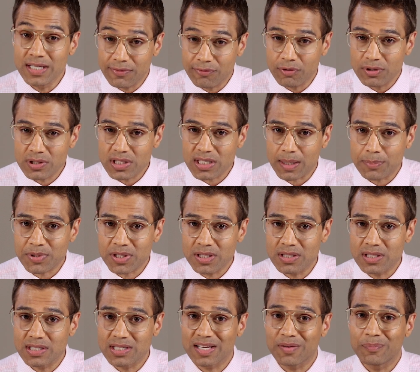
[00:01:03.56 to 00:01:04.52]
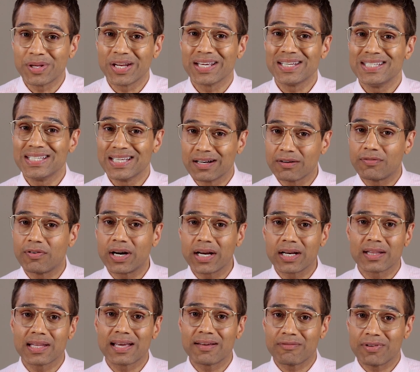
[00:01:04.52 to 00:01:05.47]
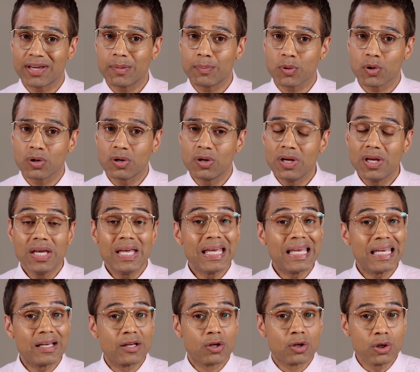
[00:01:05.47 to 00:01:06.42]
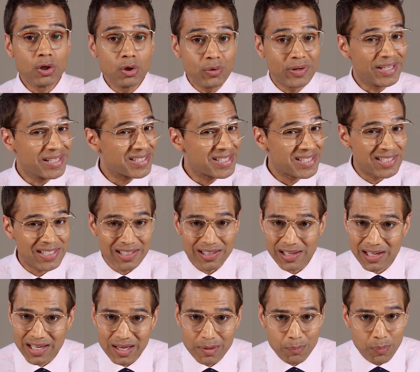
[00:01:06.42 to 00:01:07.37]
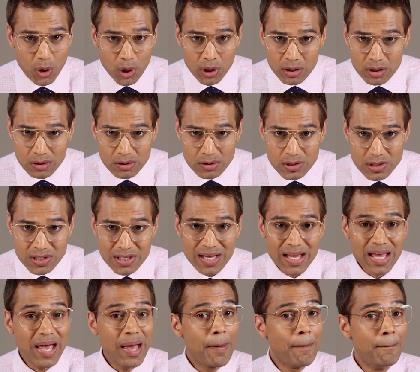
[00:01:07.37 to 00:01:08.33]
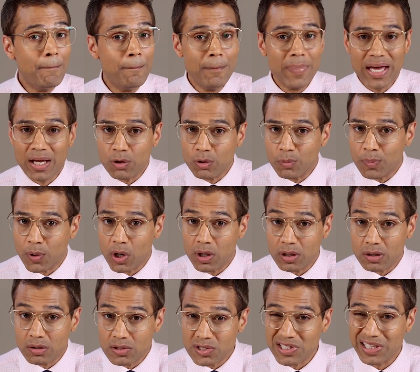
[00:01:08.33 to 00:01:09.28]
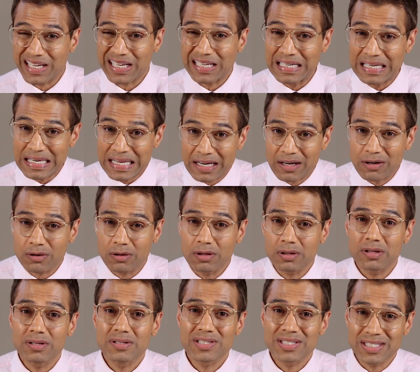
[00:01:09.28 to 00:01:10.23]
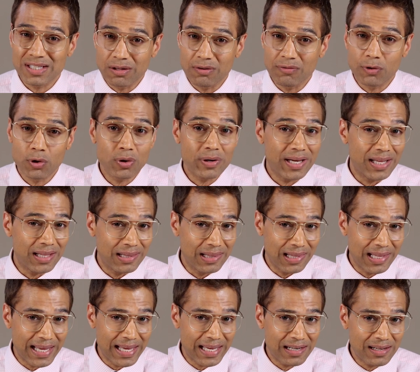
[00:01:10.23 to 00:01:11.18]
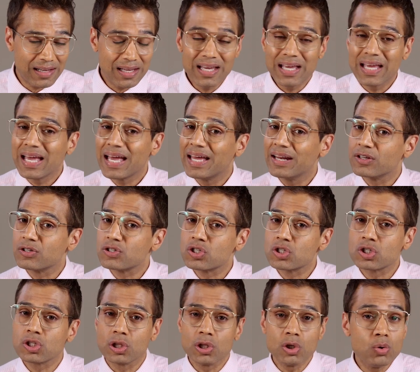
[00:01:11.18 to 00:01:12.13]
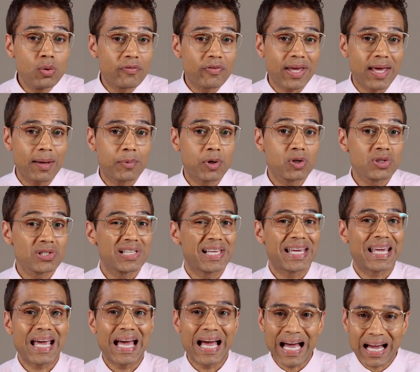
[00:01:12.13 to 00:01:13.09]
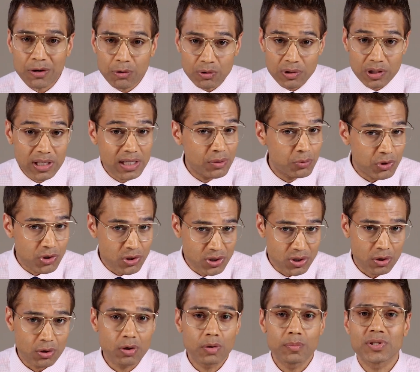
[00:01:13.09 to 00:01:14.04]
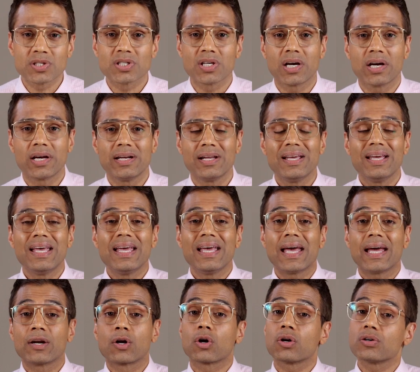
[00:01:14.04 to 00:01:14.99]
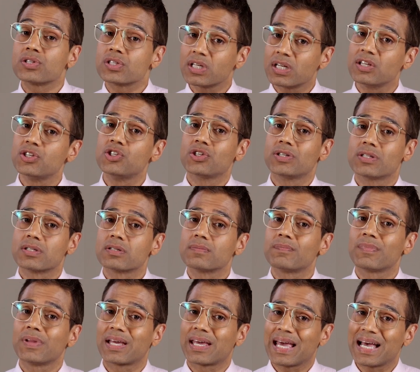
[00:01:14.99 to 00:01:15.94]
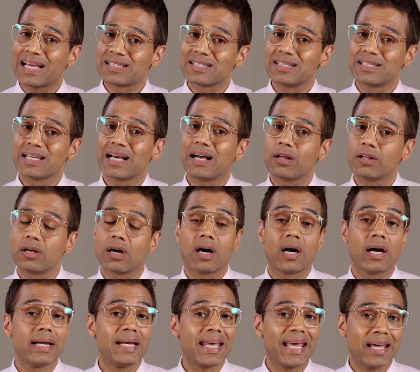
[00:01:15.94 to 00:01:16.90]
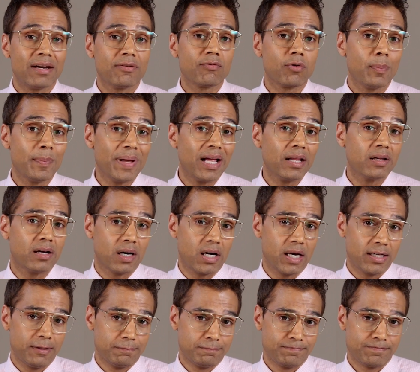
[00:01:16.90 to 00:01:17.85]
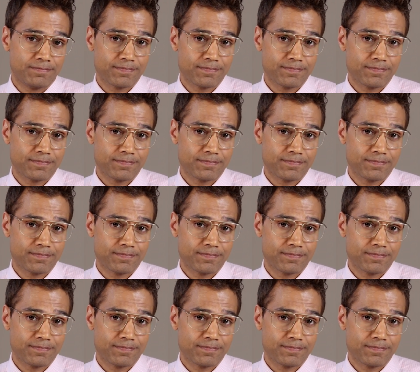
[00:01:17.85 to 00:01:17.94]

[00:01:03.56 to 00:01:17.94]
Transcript: different substances have been identified in that vapor, including silicate particles, metal particles like nickel, silver, and lead, and a slew of chemicals like acrolein, which is a herbicide, and carcinogens like acetaldehyde and formaldehyde.